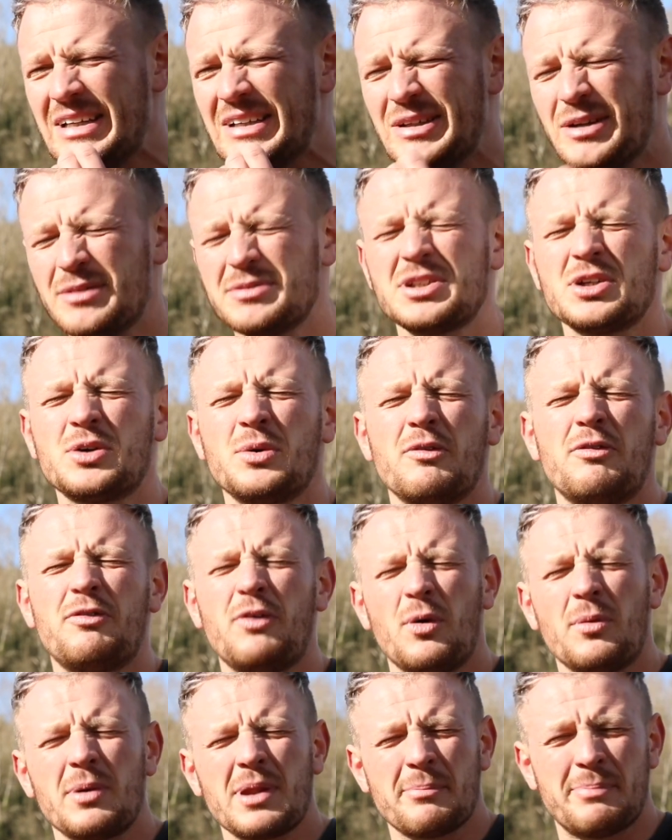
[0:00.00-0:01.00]
Obviously going
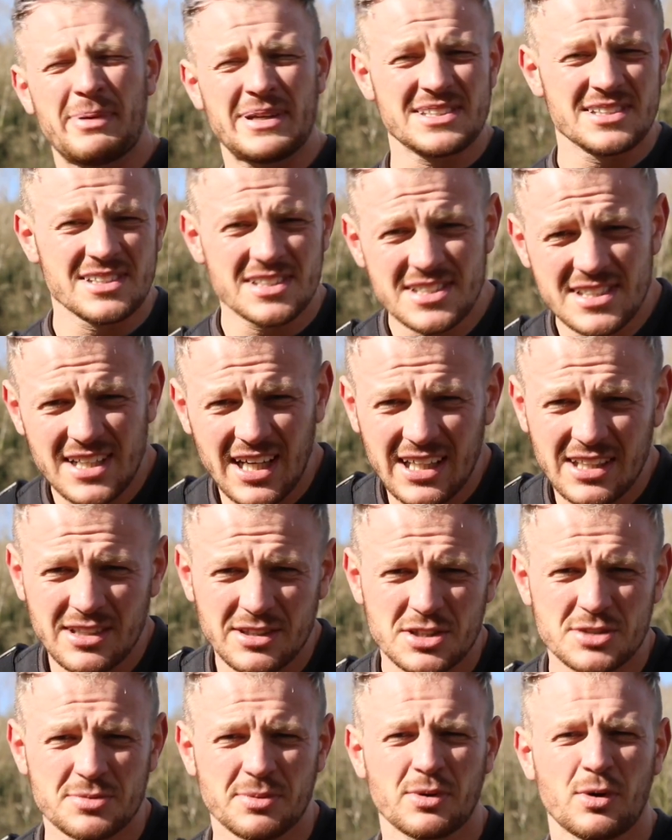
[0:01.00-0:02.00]
forward with the business side, I
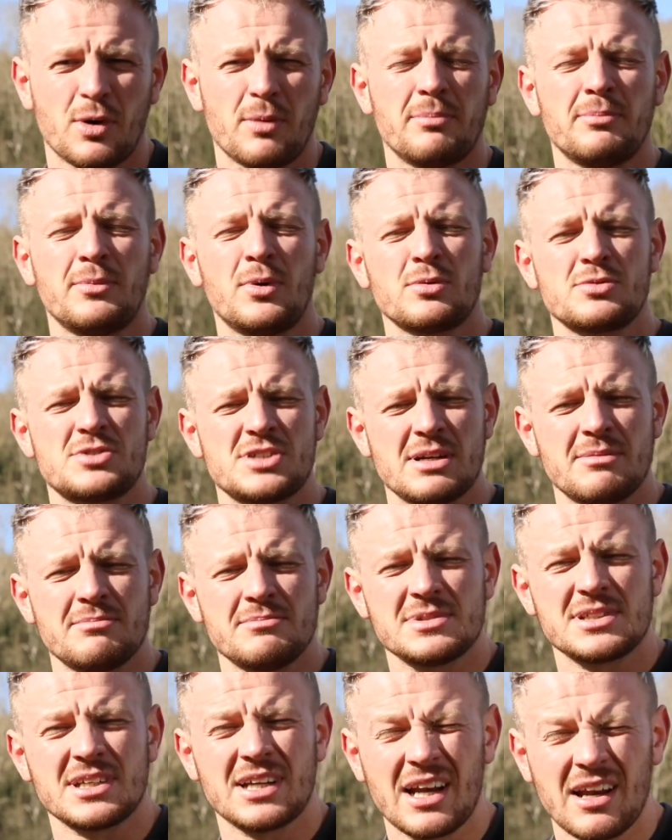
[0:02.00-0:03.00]
just want to open more
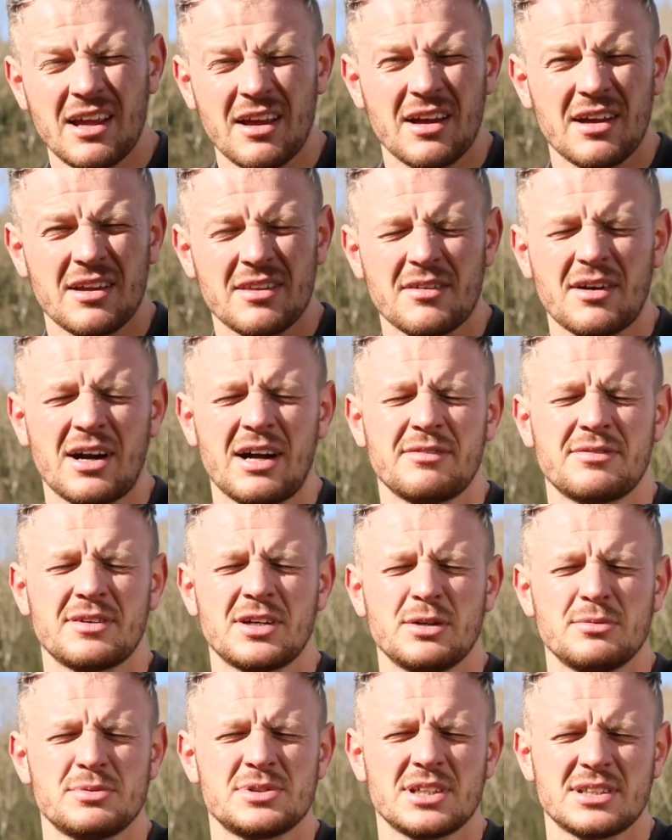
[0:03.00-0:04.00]
gyms and any other
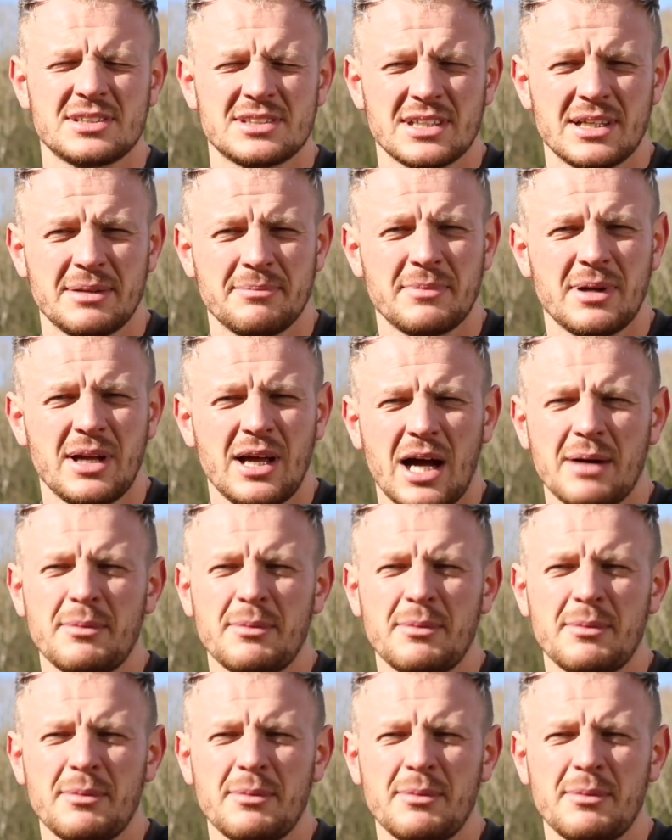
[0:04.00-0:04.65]
avenues that I'm